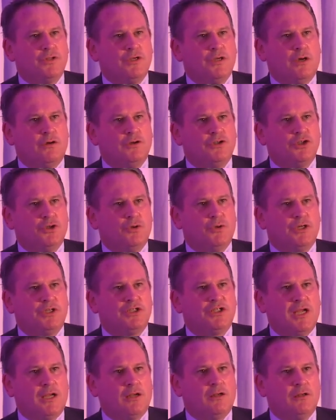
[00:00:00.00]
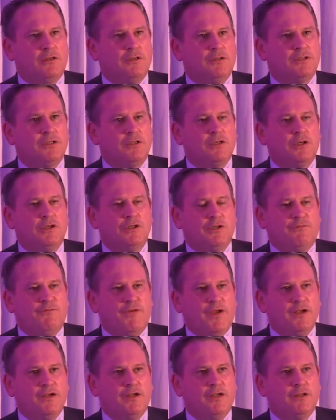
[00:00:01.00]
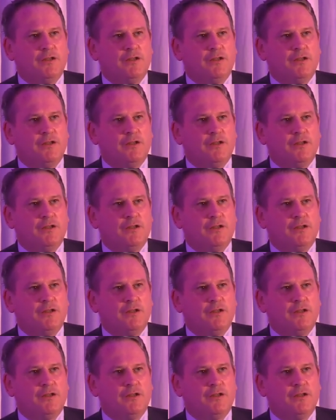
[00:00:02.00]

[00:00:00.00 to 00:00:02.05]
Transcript: young Jewish settlers defending